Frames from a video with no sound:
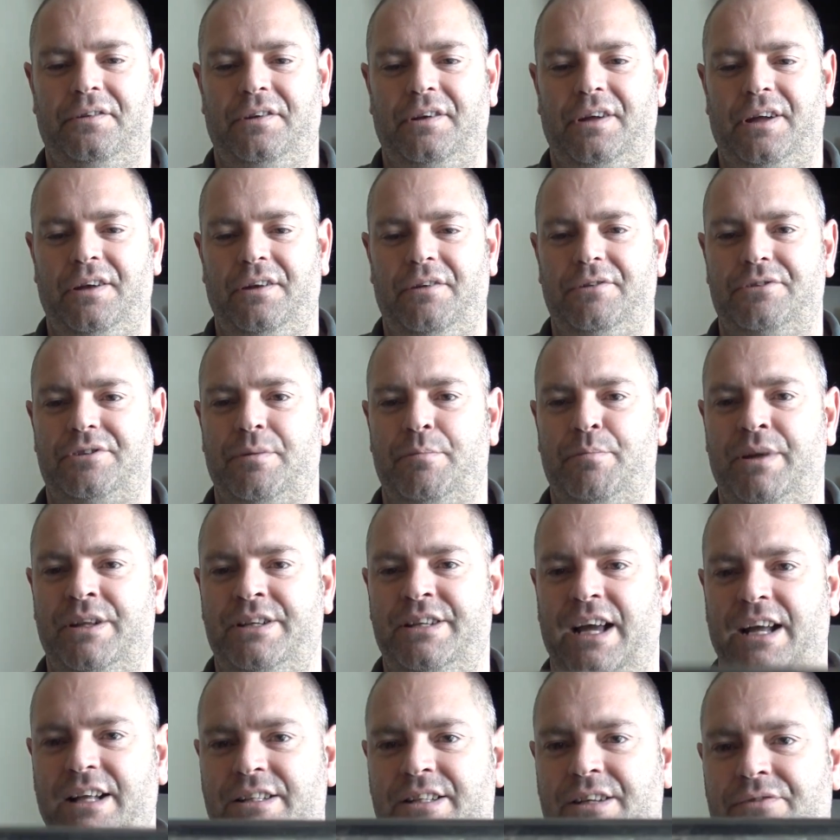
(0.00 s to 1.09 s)
I know it's a
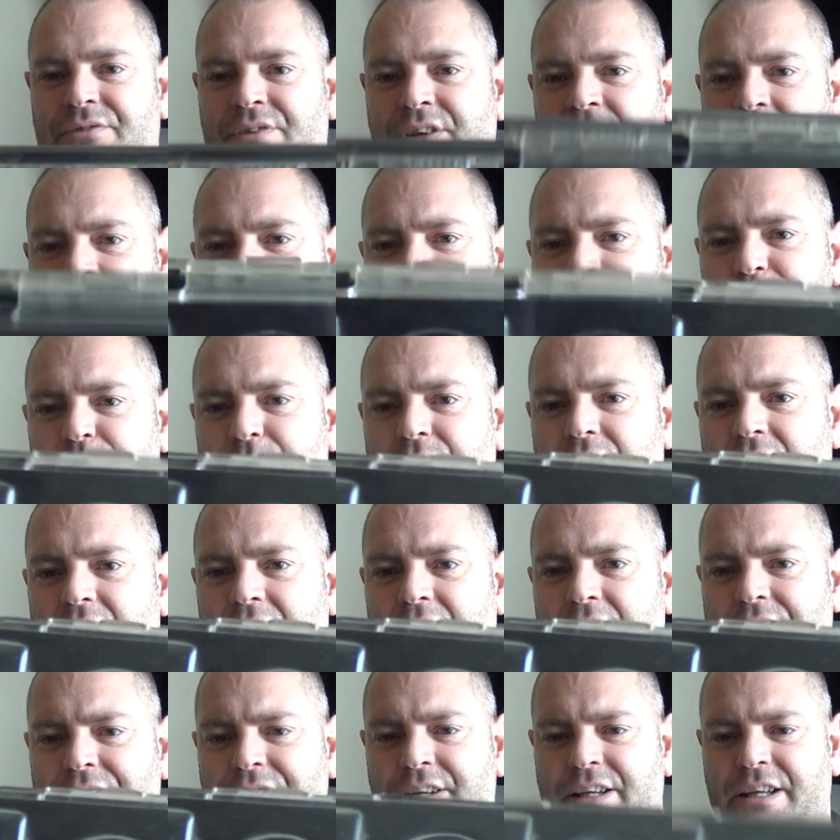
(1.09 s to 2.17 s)
protective case, but
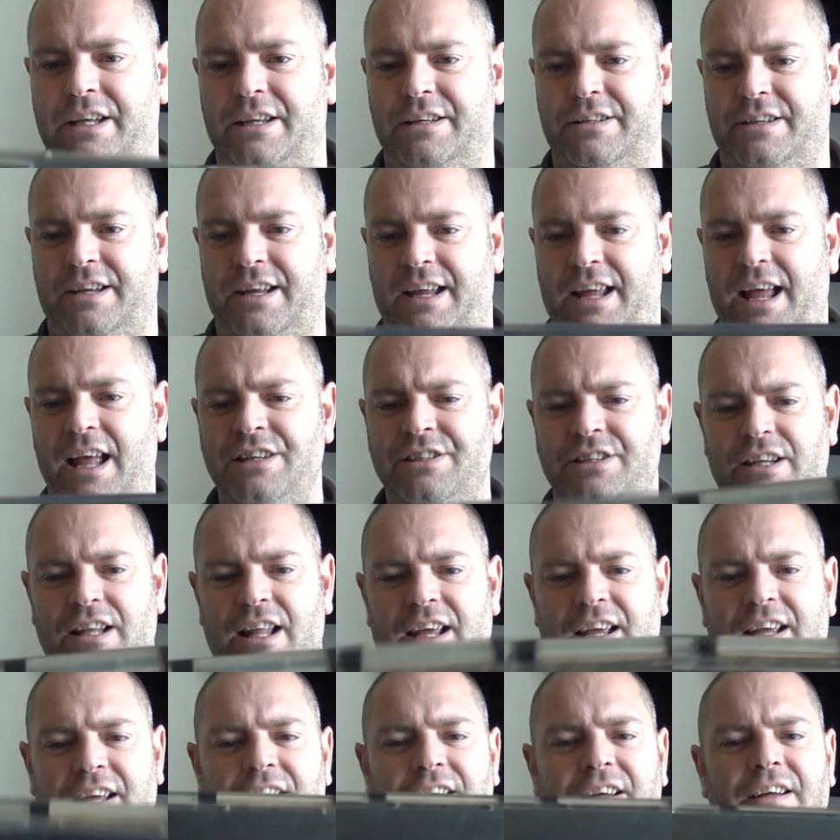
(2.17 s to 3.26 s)
I, I think it's ghastly.
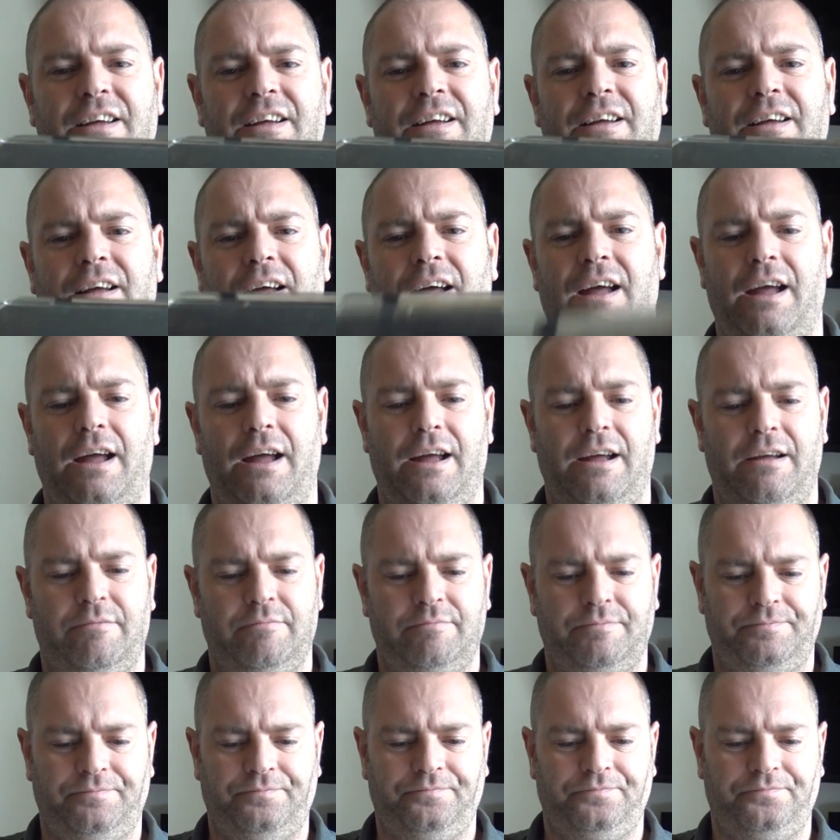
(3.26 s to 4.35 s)

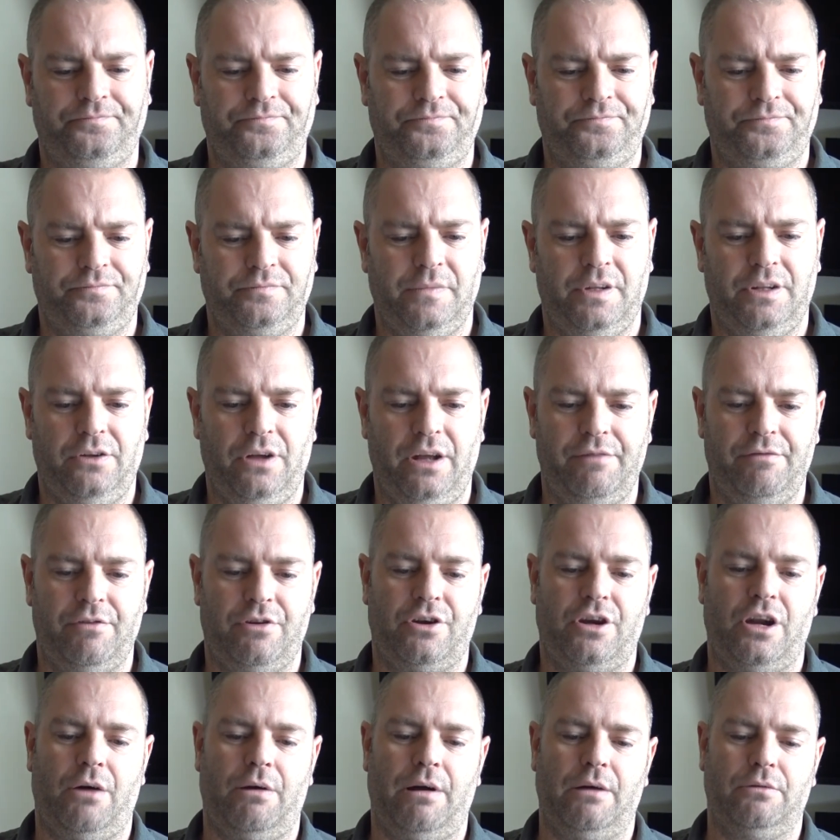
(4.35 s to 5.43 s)
Um, don't
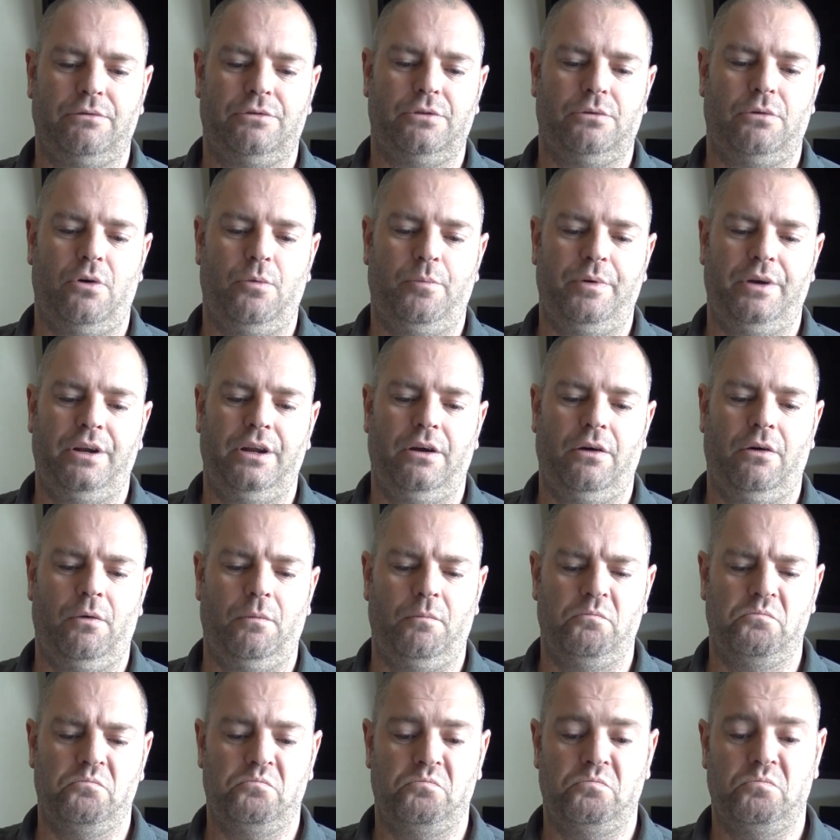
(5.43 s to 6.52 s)
even know how to open it up.
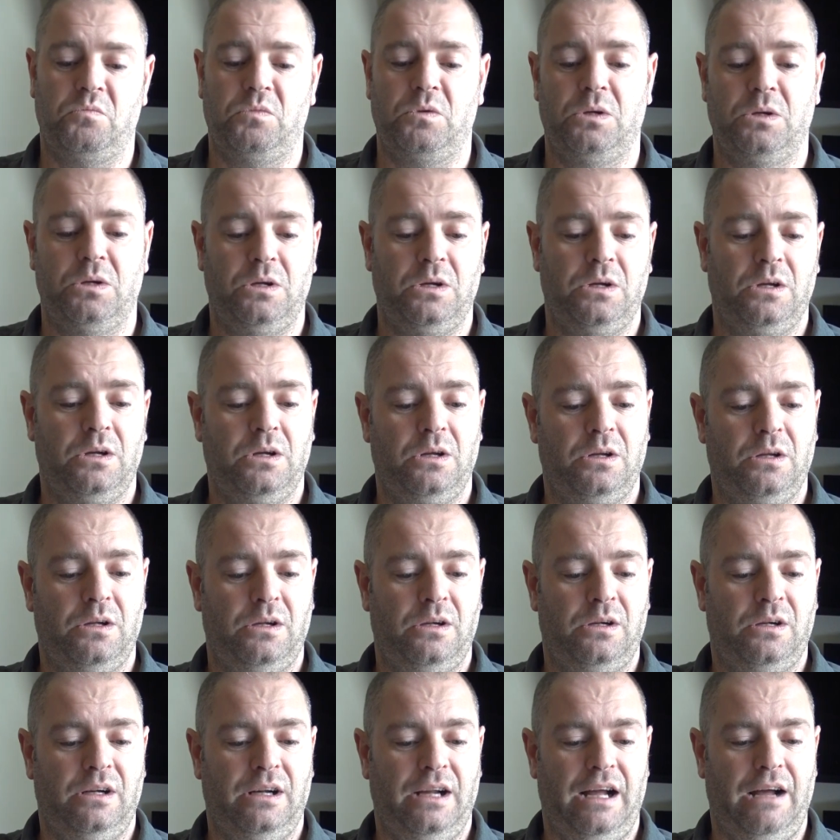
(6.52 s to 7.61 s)

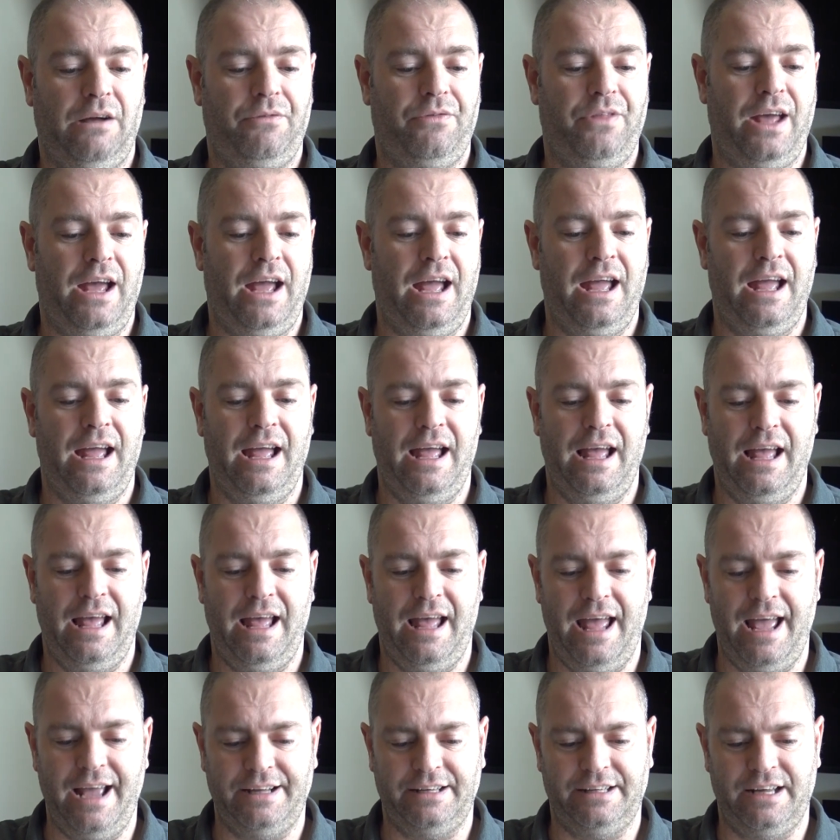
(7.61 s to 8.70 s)
How the
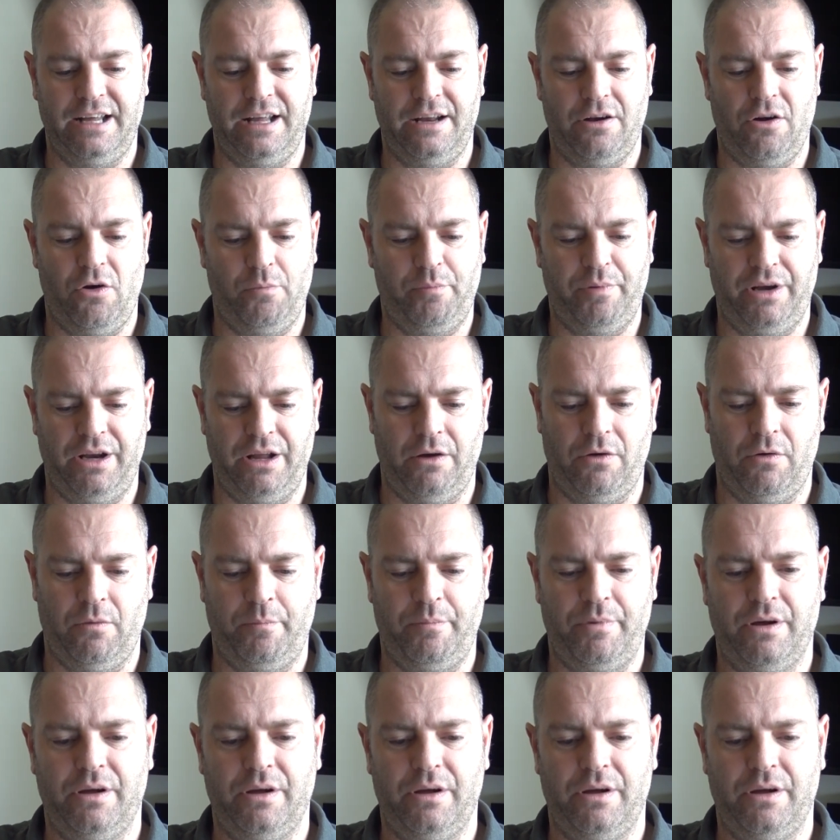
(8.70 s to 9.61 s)
heck do you open it up?